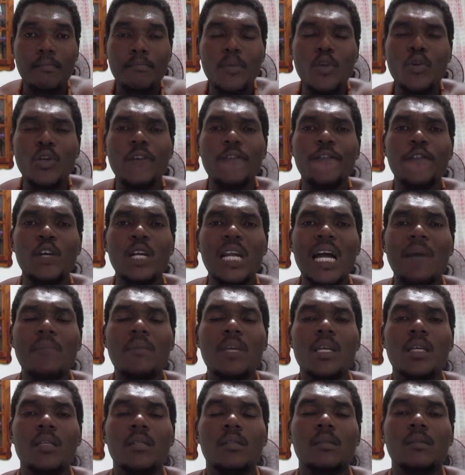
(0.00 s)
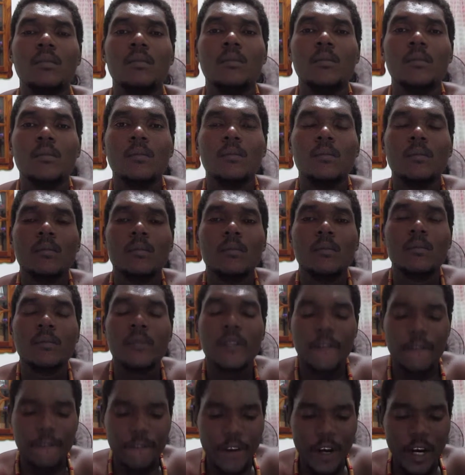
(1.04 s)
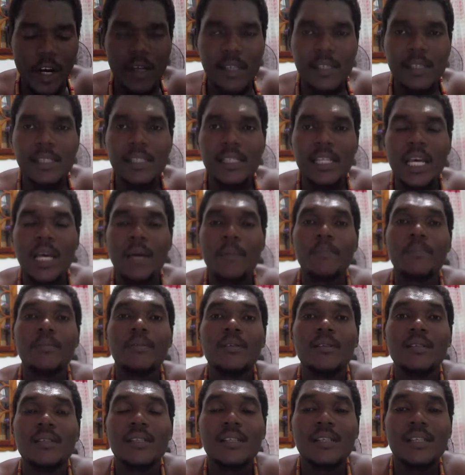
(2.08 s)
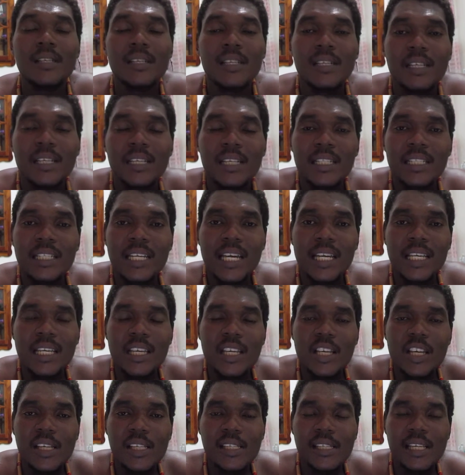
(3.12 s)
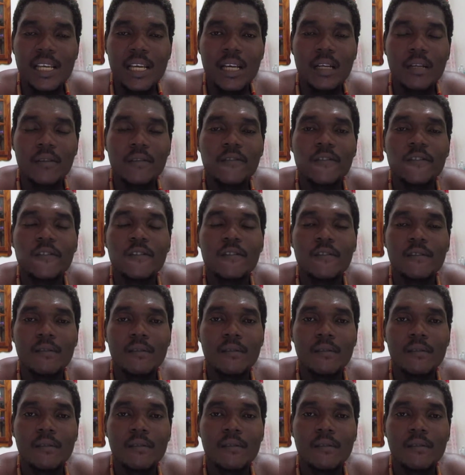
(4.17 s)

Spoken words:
Beautiful habit. The first step in taking yourself